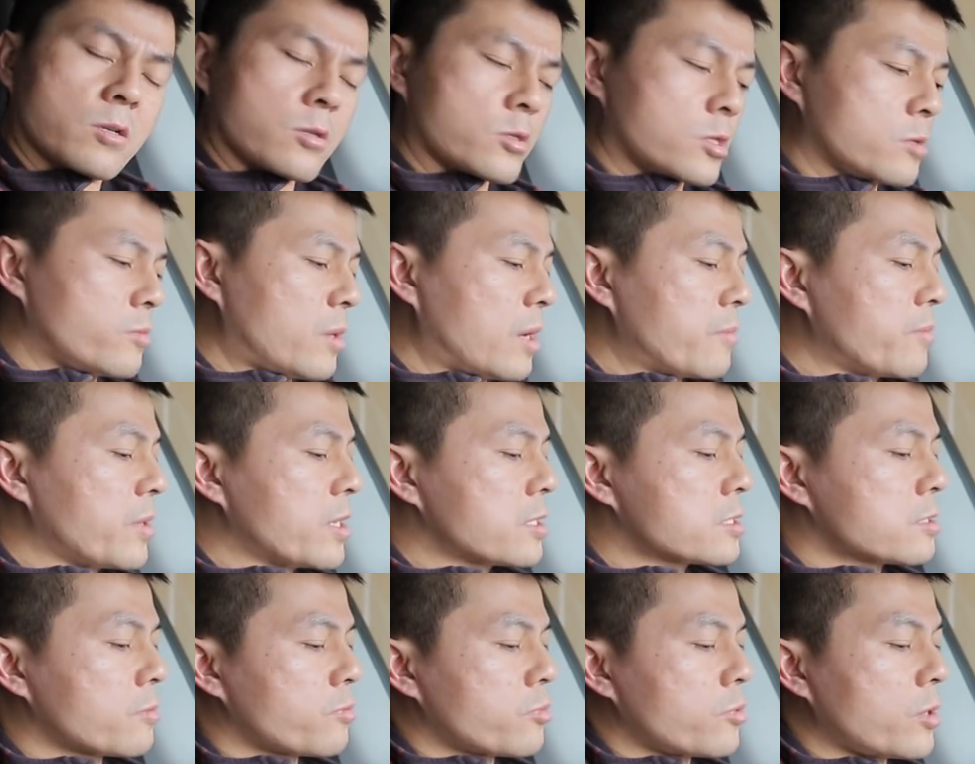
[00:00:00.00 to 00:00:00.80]
To my
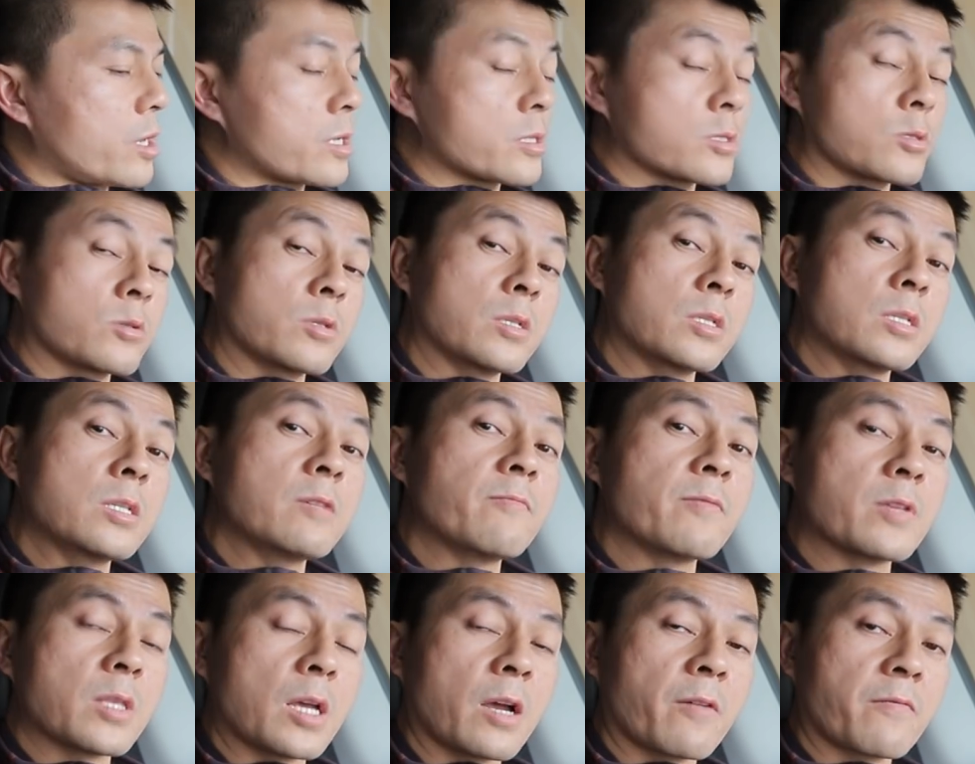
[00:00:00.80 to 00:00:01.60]
big surprise. So
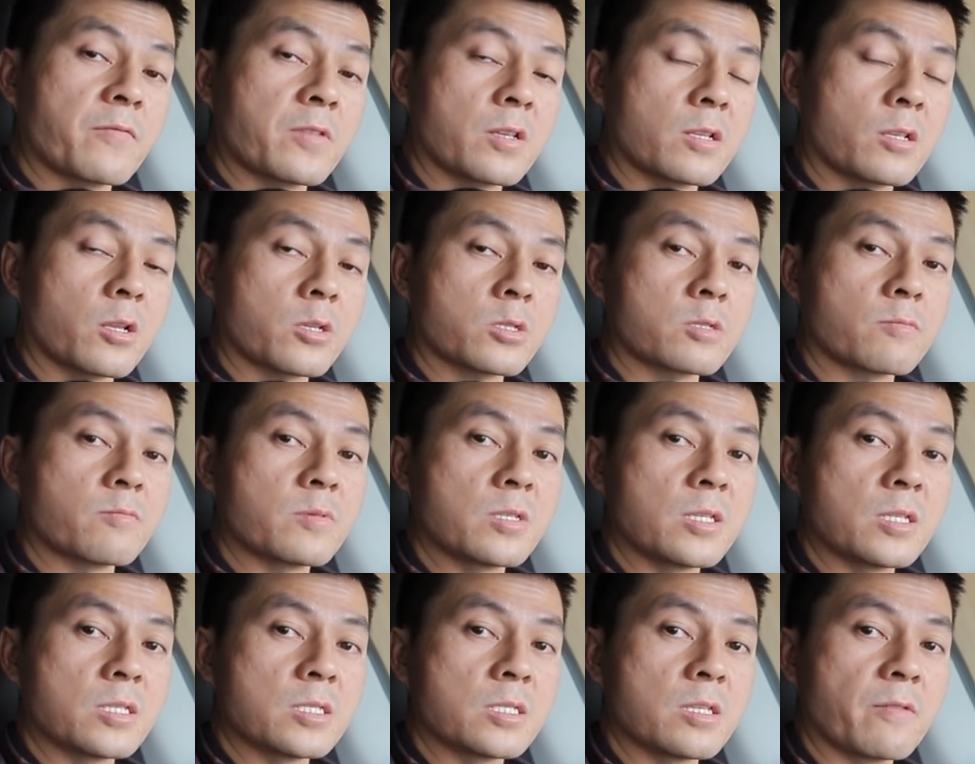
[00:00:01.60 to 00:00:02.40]
even after lots of
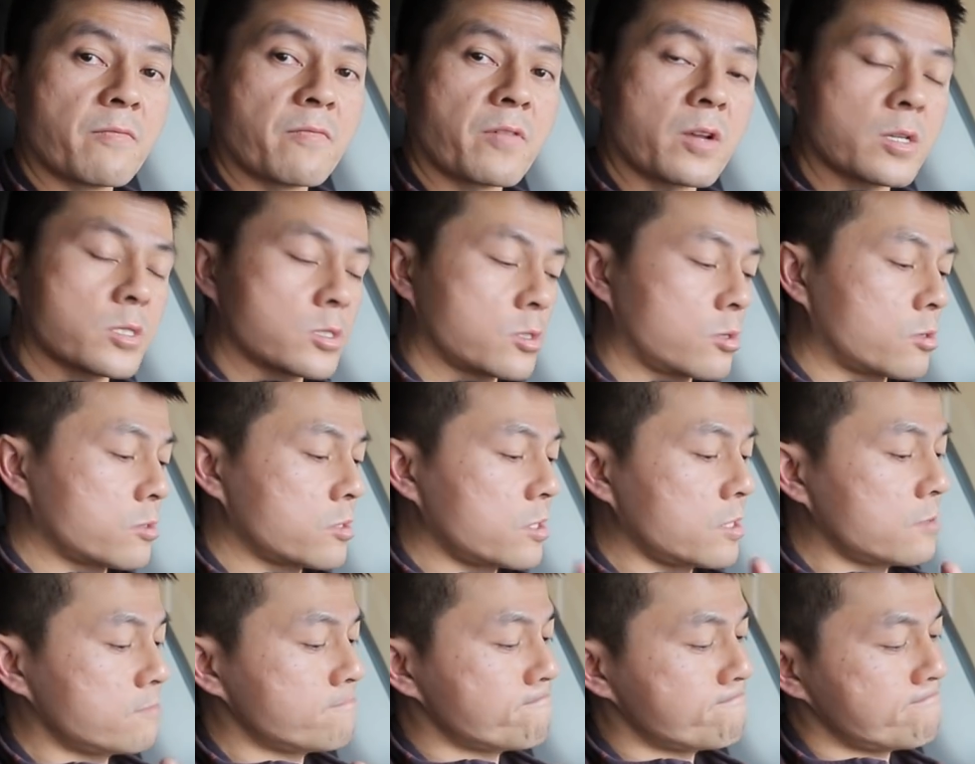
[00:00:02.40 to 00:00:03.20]
DC fast
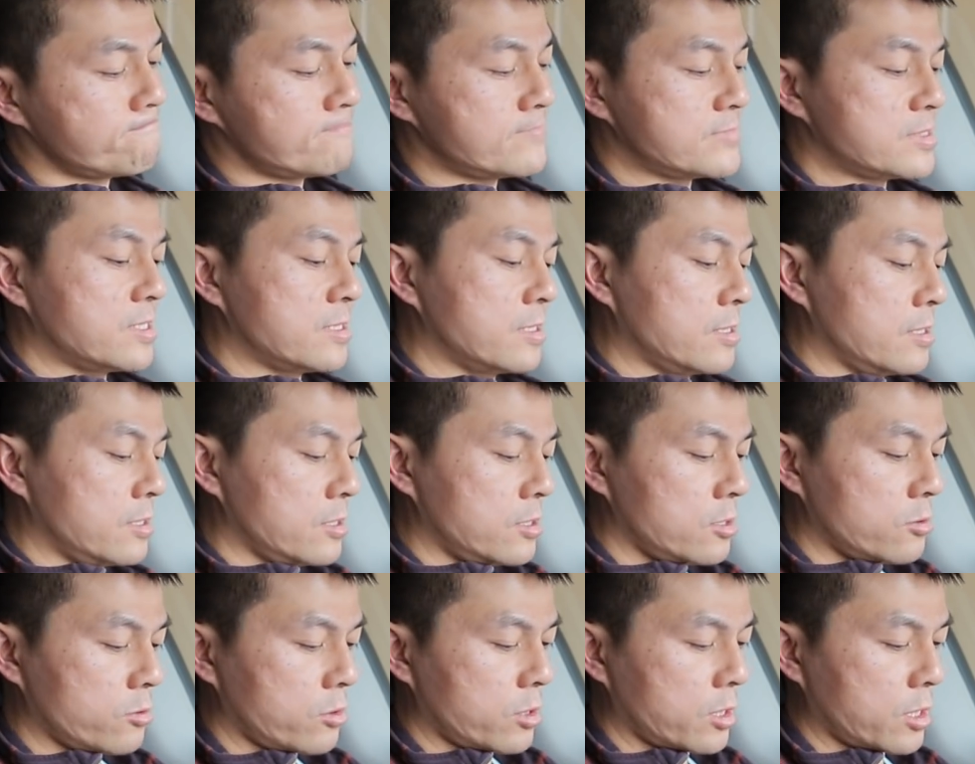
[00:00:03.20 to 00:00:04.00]
charging,
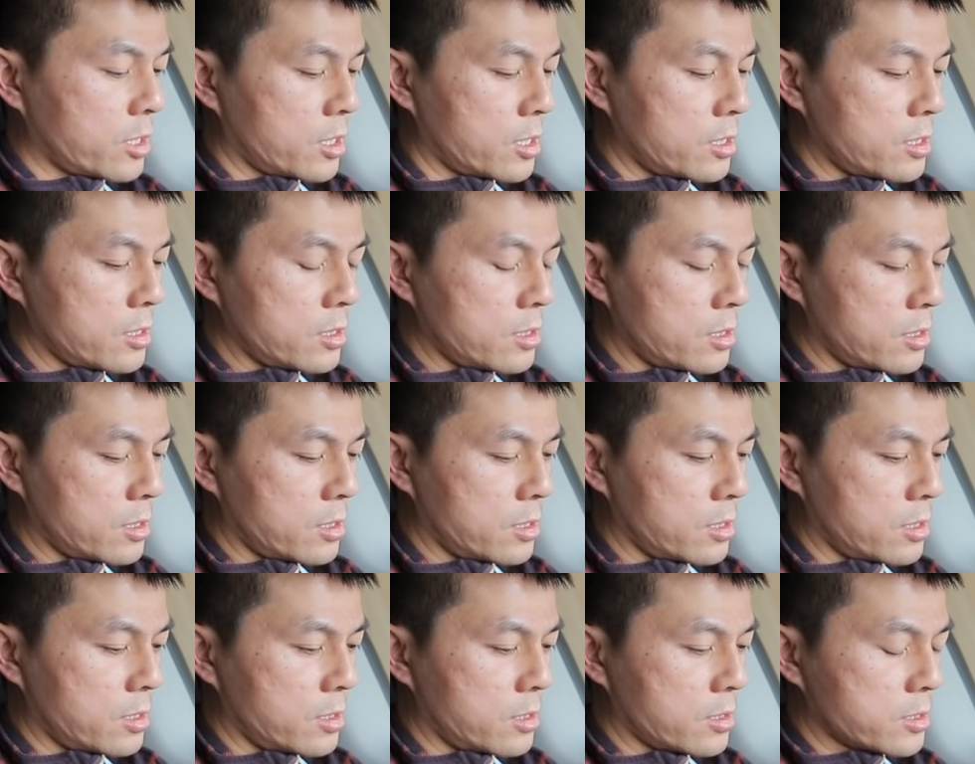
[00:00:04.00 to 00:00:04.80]
okay,
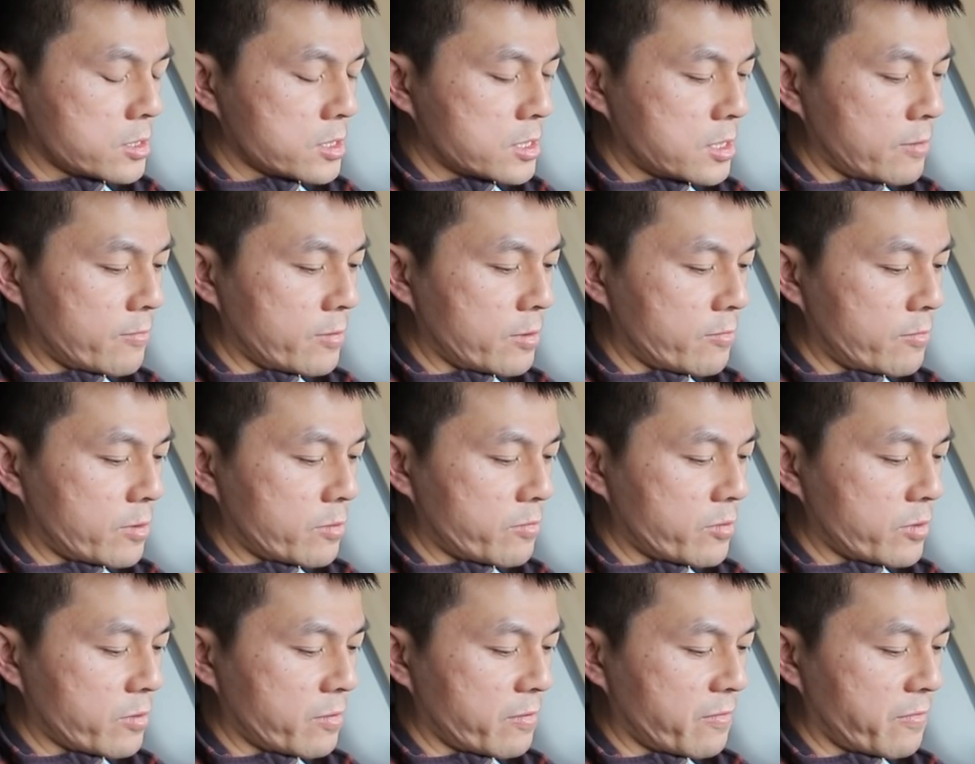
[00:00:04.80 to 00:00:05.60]

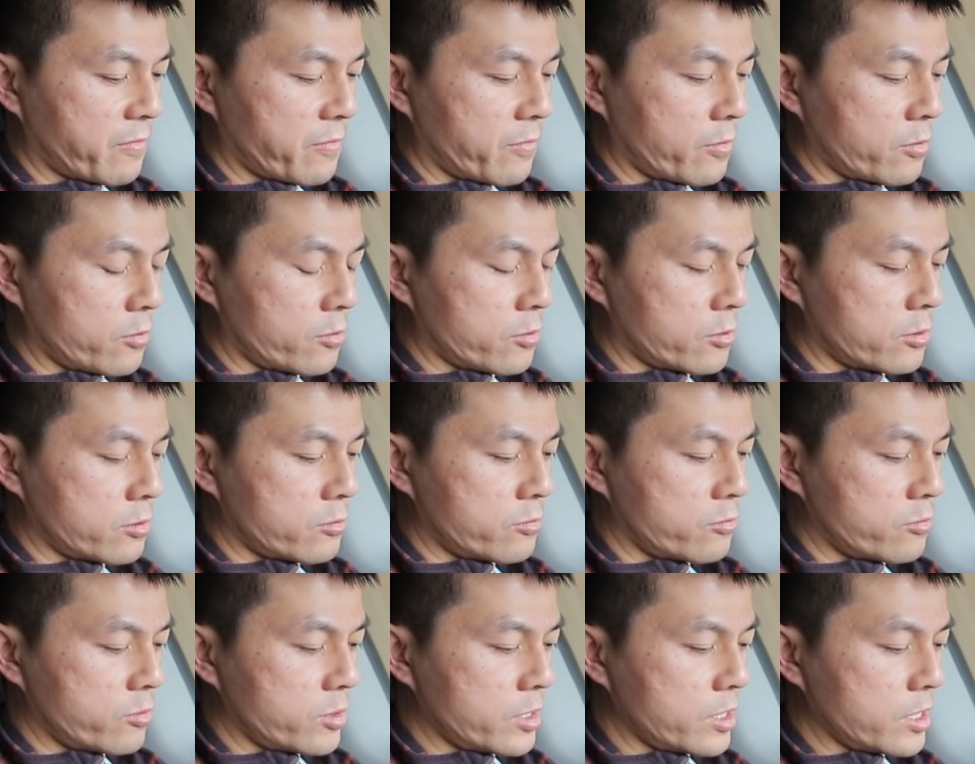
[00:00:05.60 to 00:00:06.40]

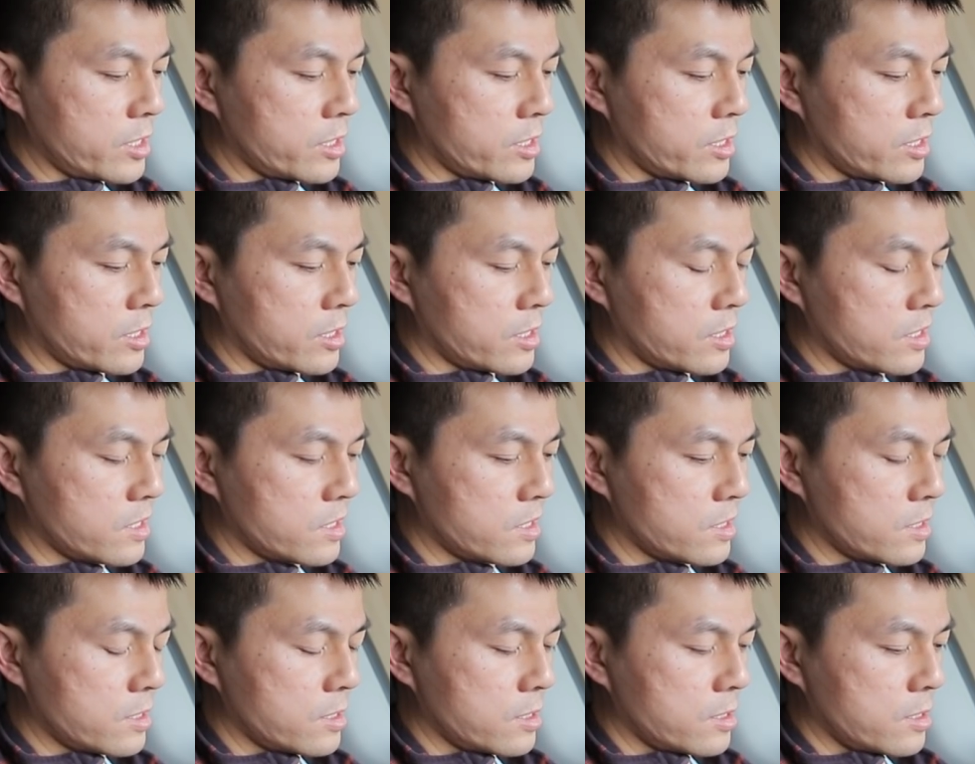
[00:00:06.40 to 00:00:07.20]
71.4, really?
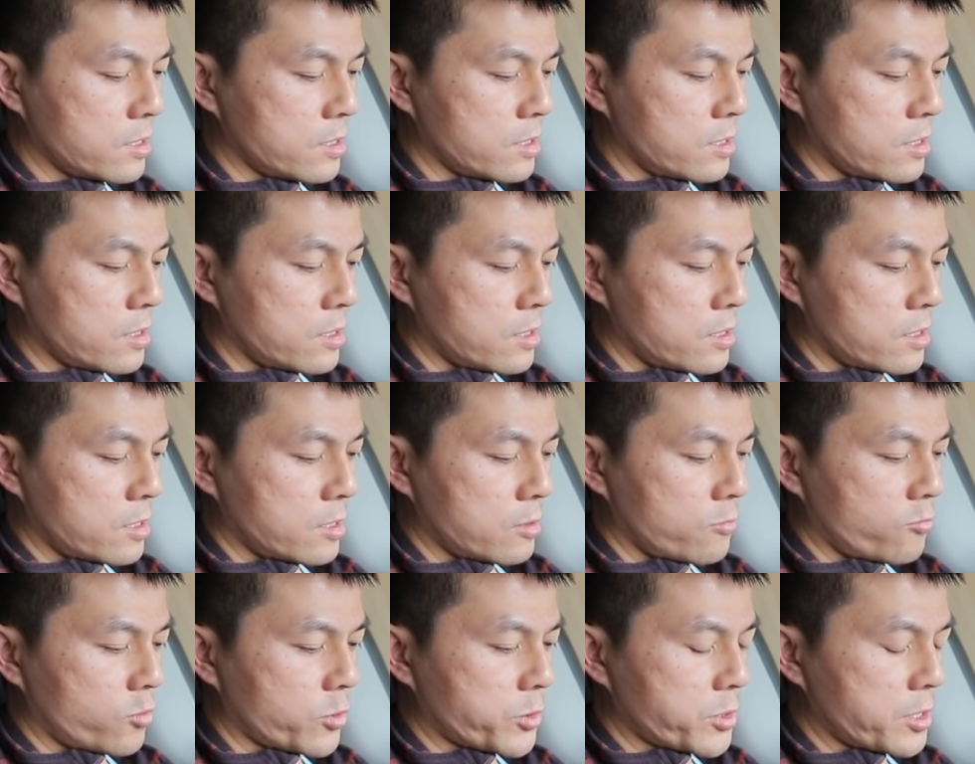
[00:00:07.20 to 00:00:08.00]

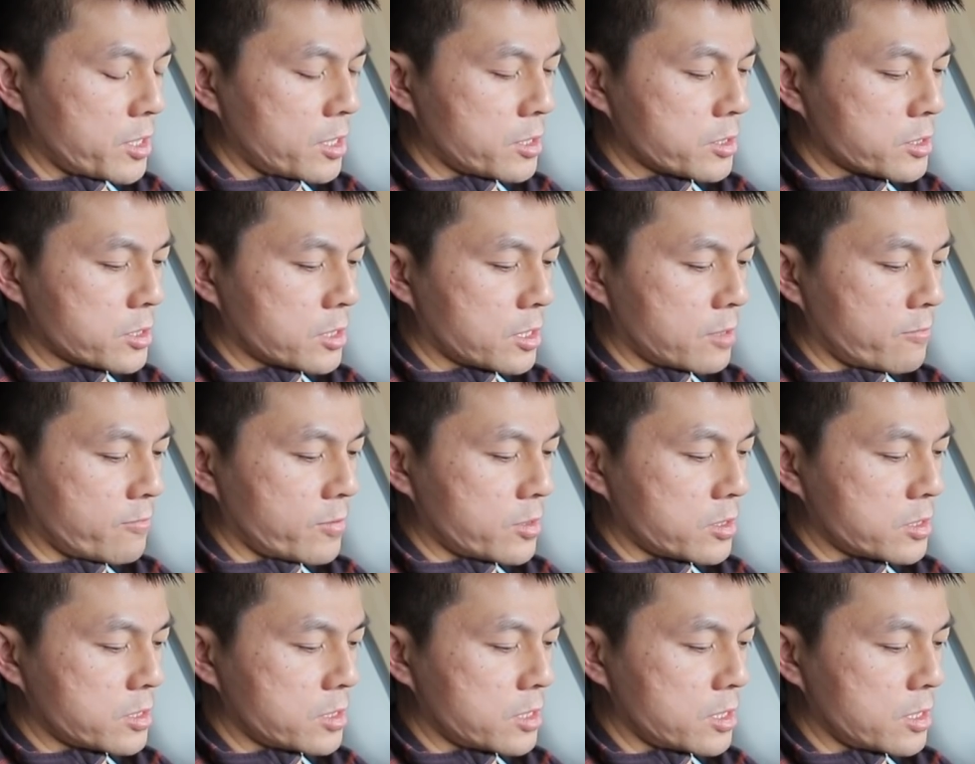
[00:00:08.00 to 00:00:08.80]
What else can
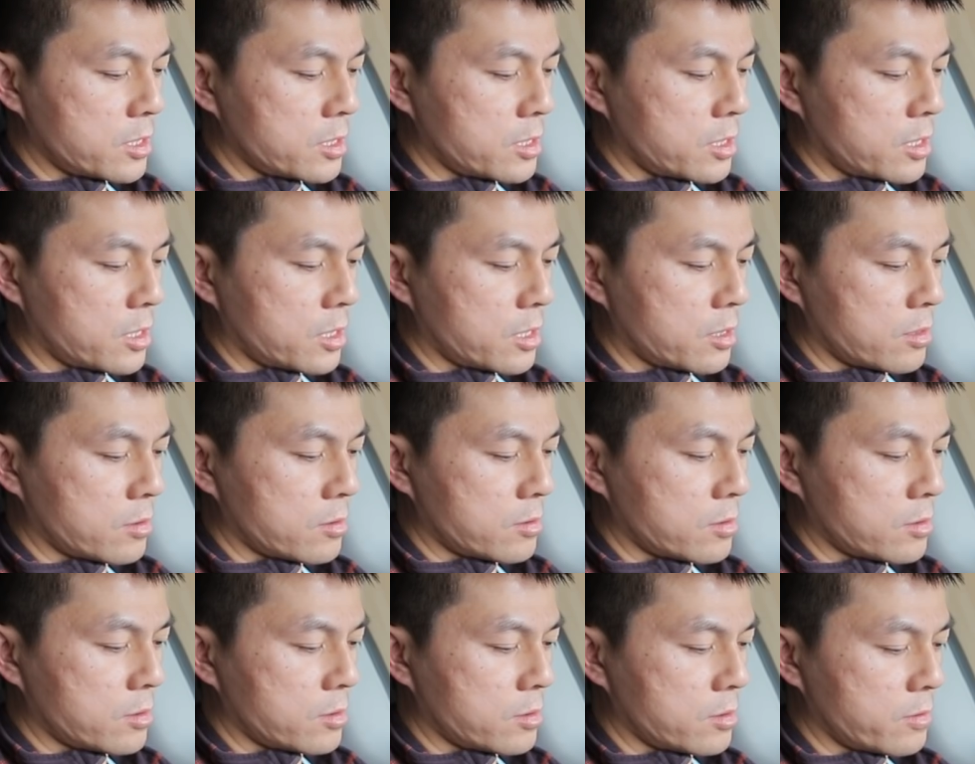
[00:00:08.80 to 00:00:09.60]
we see
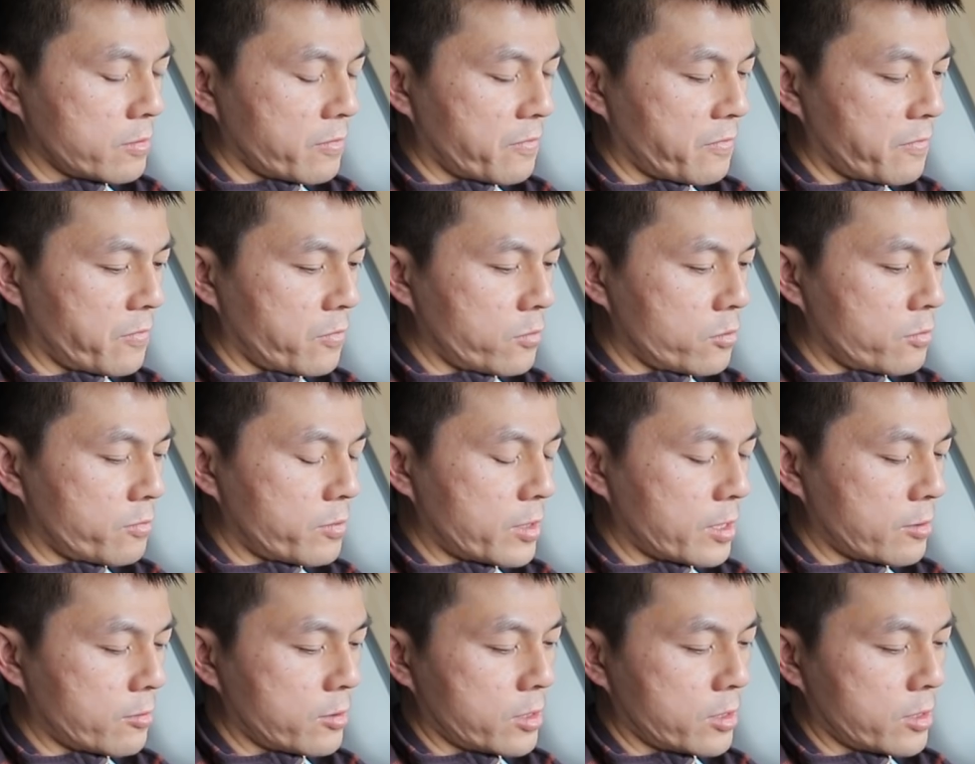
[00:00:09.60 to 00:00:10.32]
here? Full pack.